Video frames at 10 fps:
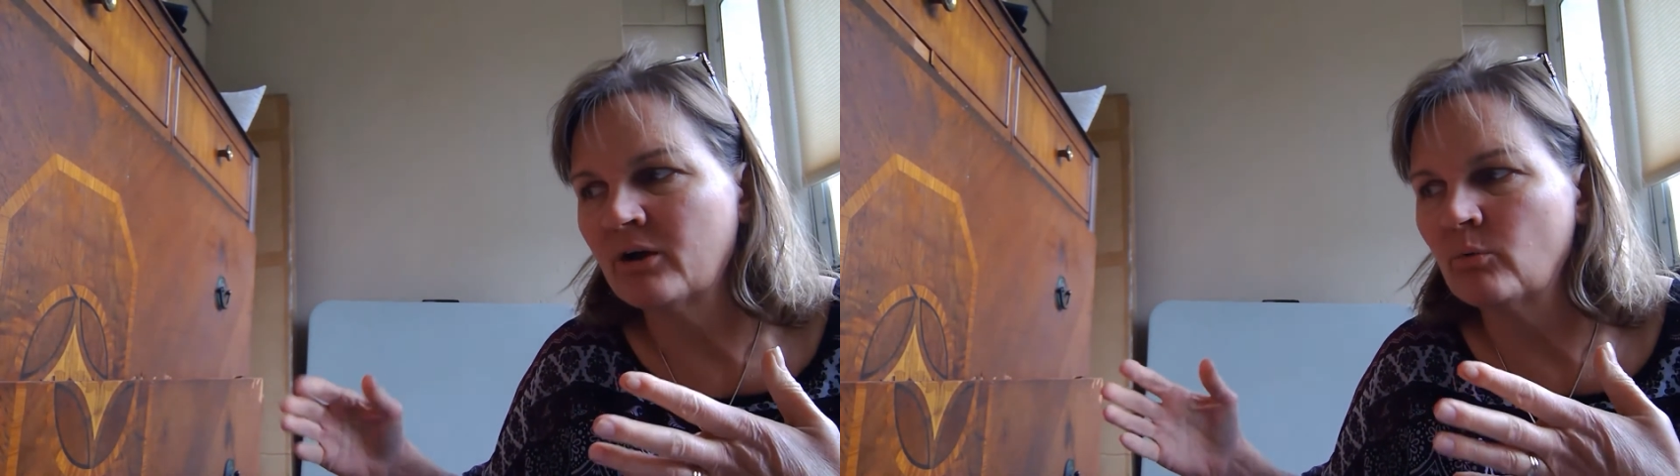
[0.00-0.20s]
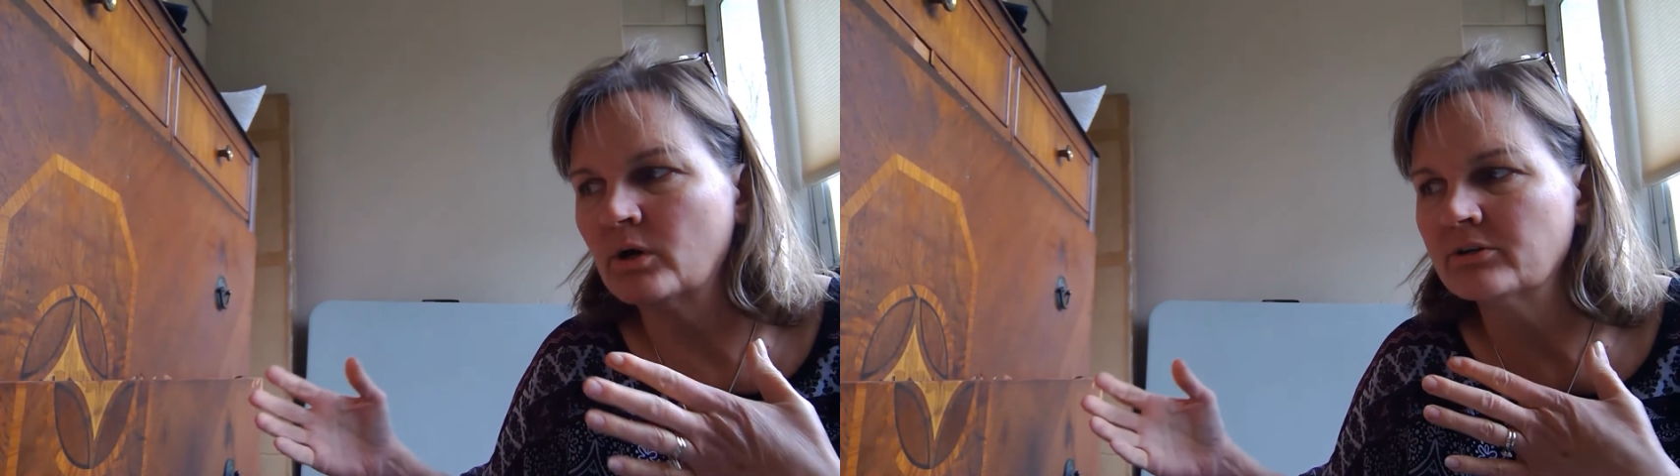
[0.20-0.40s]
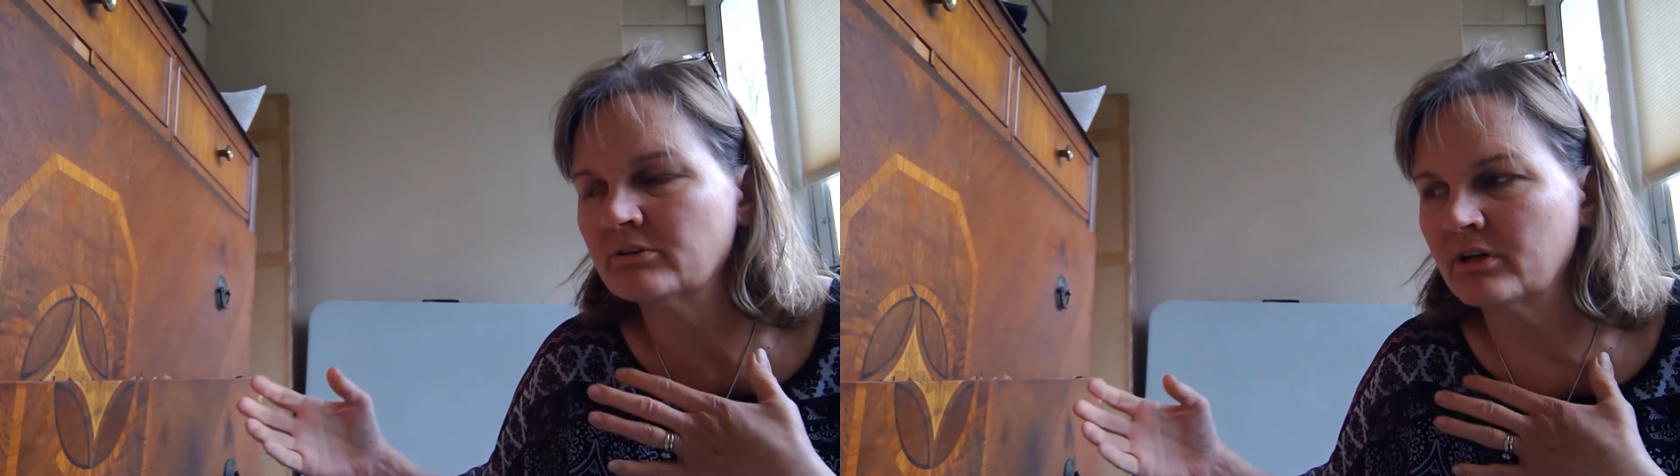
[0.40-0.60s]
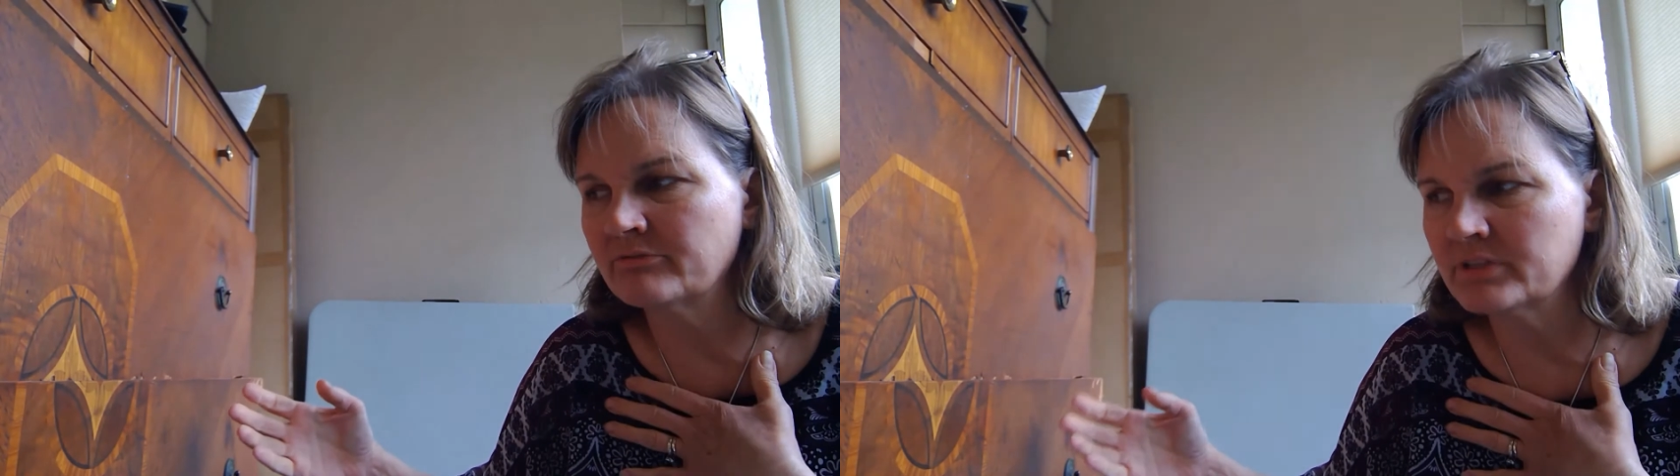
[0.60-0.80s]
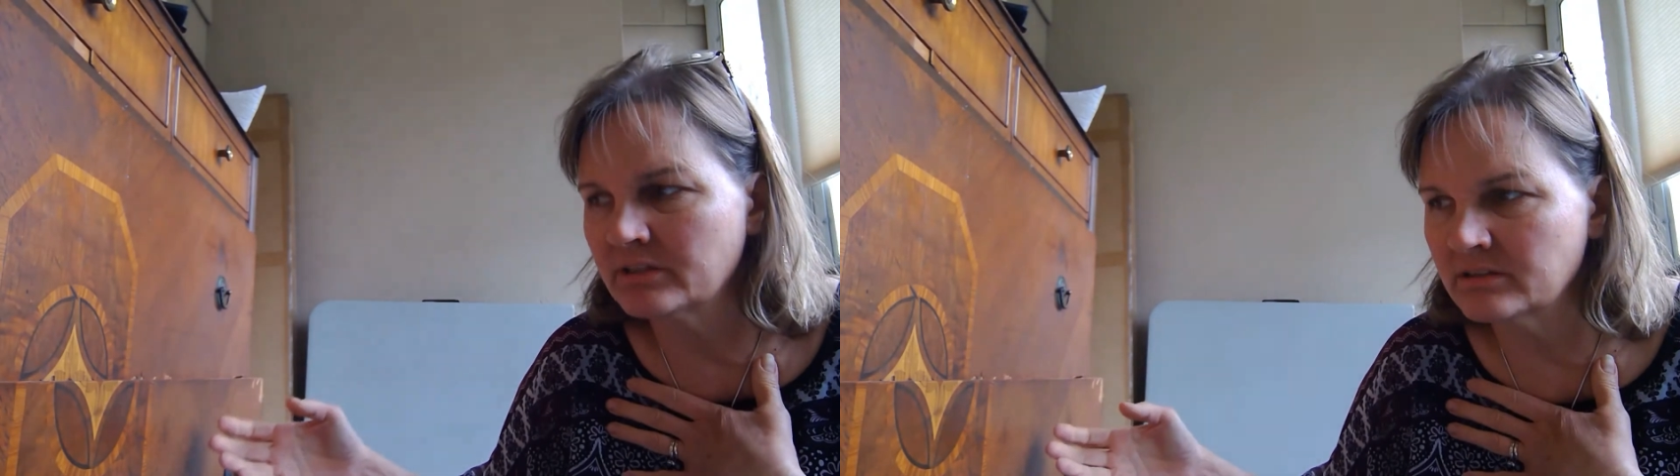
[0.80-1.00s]
What could I
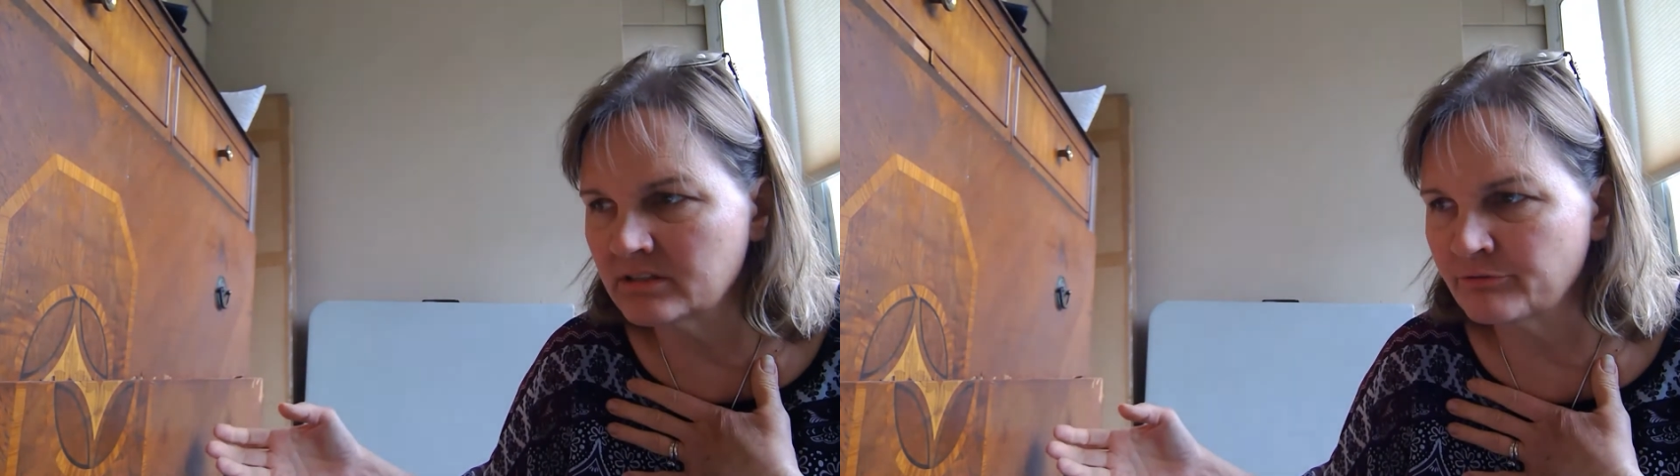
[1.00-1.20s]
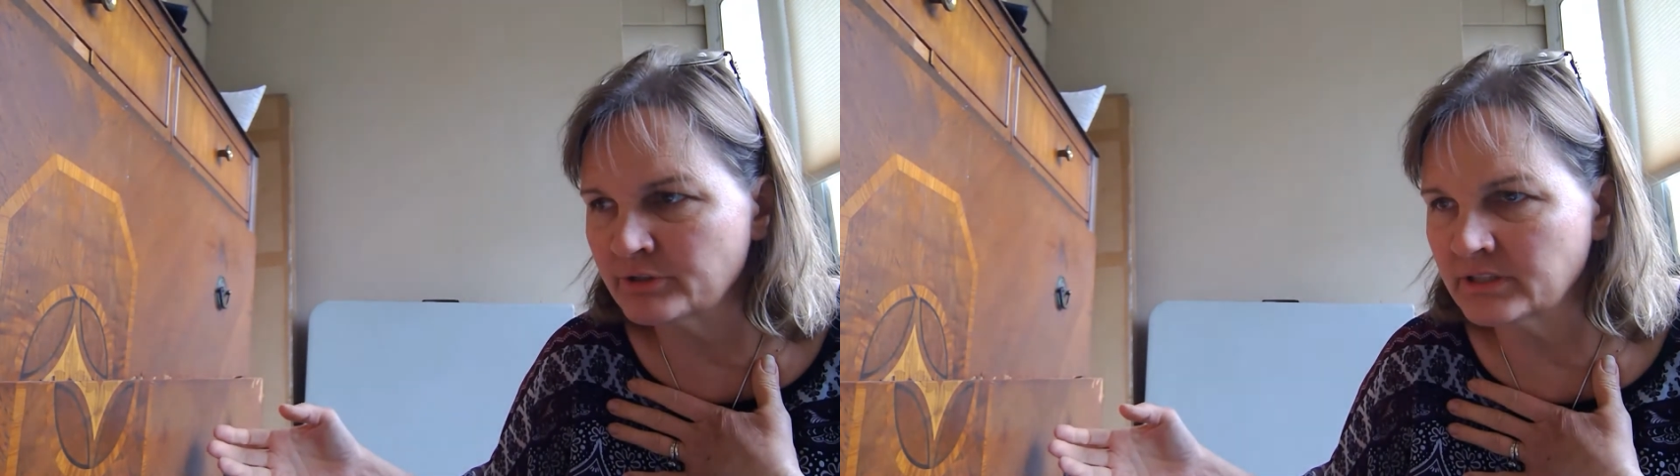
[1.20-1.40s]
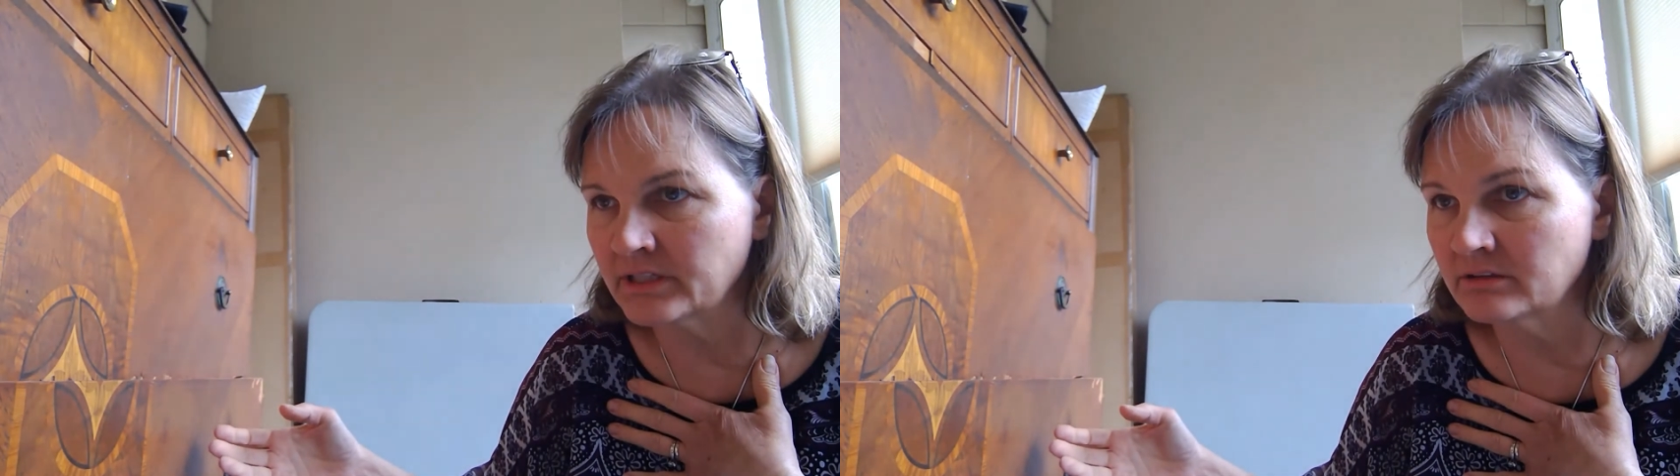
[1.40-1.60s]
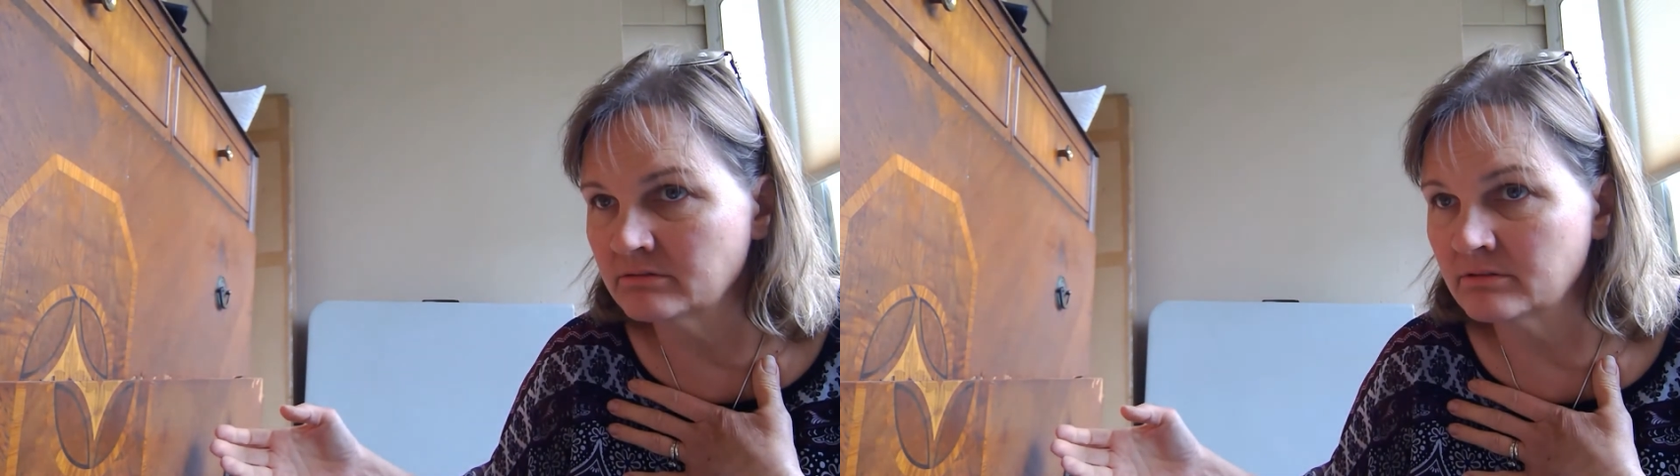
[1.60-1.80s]
have done differently?